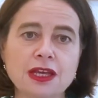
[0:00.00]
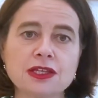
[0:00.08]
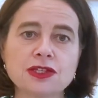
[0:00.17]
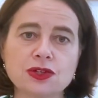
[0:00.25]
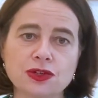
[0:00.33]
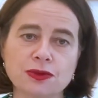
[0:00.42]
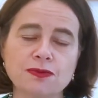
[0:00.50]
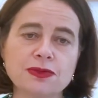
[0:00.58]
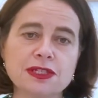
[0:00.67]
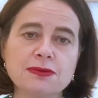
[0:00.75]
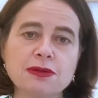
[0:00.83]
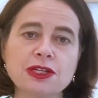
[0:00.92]
So,
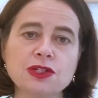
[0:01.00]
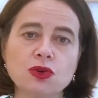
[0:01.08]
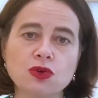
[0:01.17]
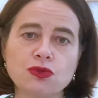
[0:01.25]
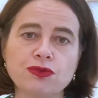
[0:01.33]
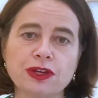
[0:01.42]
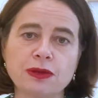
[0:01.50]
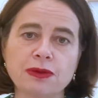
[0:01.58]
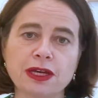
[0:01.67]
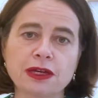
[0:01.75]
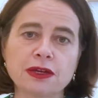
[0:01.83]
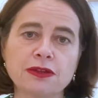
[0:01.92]
similar to all
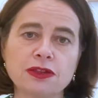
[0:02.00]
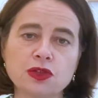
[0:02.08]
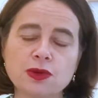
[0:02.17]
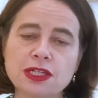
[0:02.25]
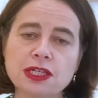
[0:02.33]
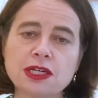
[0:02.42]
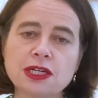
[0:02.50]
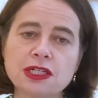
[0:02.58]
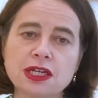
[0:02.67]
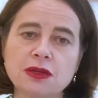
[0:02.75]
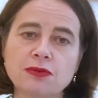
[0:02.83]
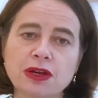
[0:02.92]
feedback, the
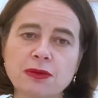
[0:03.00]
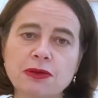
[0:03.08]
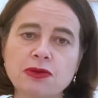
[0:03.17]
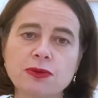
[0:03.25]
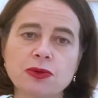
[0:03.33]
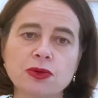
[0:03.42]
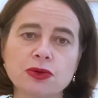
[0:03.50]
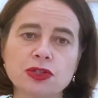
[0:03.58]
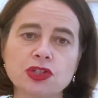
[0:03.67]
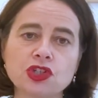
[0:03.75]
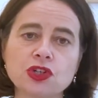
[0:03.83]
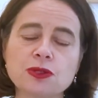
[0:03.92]
2019 PAPI report
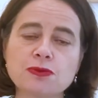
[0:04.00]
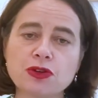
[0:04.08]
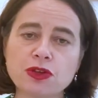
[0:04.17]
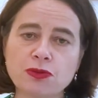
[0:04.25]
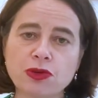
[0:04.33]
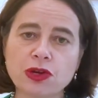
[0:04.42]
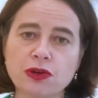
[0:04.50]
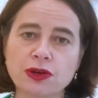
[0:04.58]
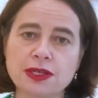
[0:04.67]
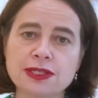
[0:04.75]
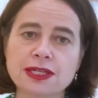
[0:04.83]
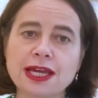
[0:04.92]
shows both
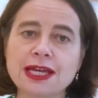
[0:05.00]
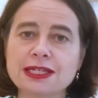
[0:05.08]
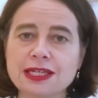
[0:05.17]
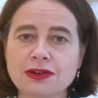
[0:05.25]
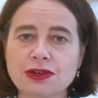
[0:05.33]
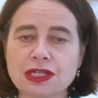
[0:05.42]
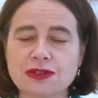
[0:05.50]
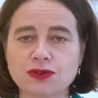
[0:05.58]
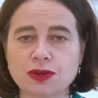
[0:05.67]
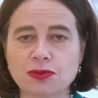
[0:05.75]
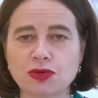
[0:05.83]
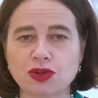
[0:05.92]
progress and areas
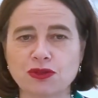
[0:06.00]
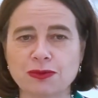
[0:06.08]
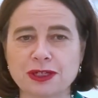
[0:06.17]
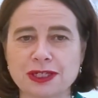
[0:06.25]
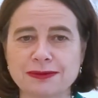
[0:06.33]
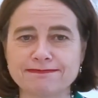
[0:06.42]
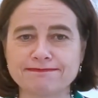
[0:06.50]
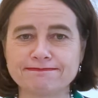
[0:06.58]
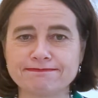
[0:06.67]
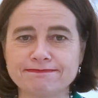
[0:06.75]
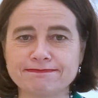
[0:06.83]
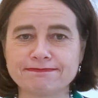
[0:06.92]
for improvement.
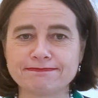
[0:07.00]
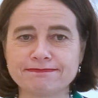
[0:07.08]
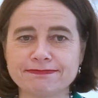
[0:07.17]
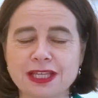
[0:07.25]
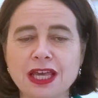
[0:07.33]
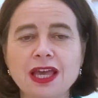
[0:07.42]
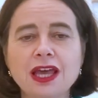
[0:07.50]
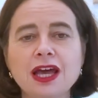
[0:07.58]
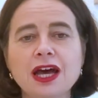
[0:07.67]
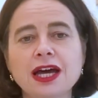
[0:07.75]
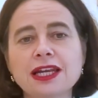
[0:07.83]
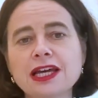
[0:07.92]

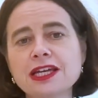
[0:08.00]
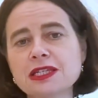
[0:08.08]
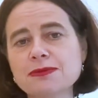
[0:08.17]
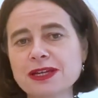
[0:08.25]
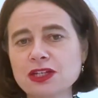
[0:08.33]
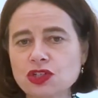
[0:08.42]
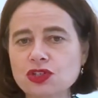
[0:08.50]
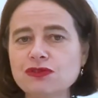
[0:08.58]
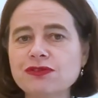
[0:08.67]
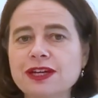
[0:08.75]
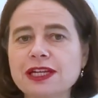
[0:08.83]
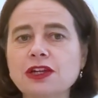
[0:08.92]
I'd like to make 2
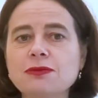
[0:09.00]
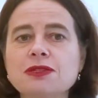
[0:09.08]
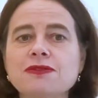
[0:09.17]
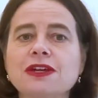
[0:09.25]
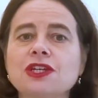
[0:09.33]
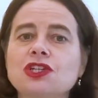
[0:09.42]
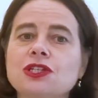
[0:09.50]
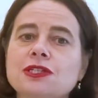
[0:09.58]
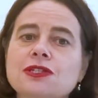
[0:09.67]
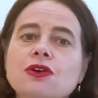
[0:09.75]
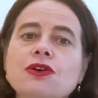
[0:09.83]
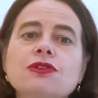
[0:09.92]
final
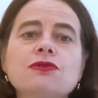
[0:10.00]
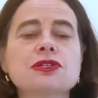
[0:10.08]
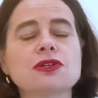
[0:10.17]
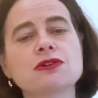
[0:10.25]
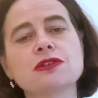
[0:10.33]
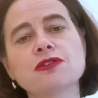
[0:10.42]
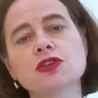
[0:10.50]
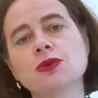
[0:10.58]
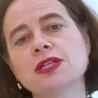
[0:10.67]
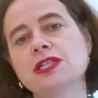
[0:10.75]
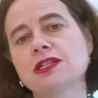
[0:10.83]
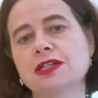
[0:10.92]
observations on the results of the
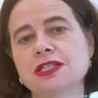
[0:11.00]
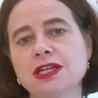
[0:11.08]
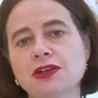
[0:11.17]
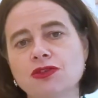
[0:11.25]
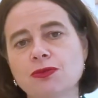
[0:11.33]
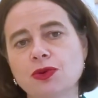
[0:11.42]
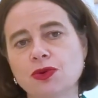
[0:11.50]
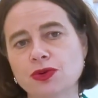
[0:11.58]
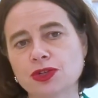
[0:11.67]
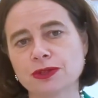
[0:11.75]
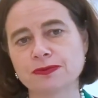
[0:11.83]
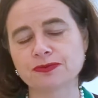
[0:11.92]
2019
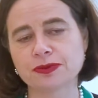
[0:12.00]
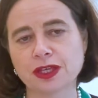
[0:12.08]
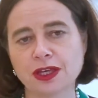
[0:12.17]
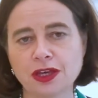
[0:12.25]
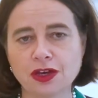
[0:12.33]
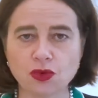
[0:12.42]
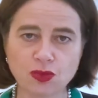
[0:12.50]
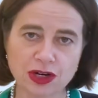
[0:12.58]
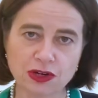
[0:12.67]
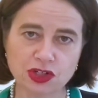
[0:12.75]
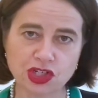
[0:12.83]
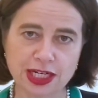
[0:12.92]
report, one
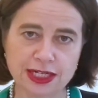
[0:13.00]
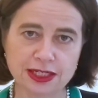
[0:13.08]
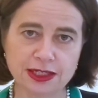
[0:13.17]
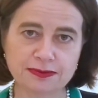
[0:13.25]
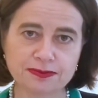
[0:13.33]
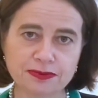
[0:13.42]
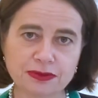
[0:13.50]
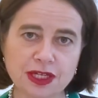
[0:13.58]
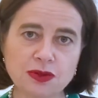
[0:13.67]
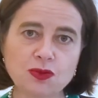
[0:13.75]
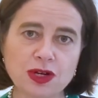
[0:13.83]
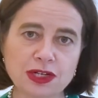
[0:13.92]
on gender
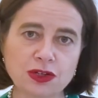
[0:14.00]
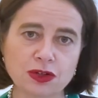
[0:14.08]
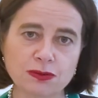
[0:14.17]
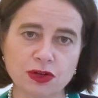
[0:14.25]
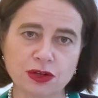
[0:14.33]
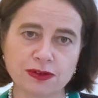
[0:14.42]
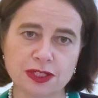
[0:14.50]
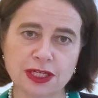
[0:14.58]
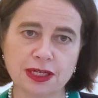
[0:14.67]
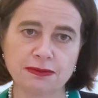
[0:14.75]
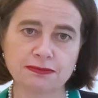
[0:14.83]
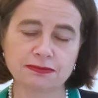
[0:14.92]
and one on
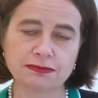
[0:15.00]
poverty.